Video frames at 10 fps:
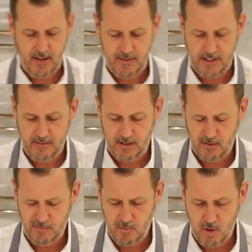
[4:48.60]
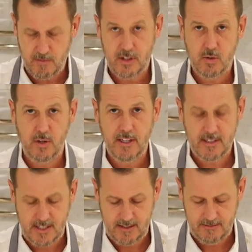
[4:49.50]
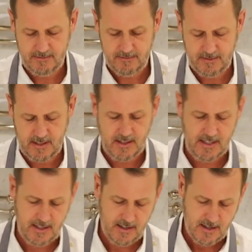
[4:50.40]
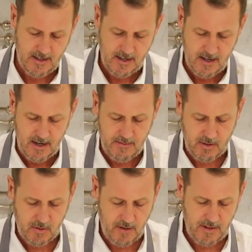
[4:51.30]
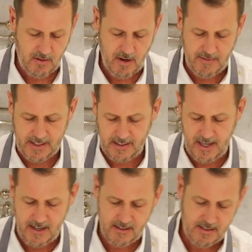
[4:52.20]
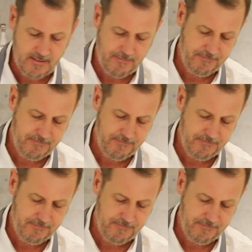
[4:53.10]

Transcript: I'm going to give it a little more of a twist. I'm going to rub that around my glass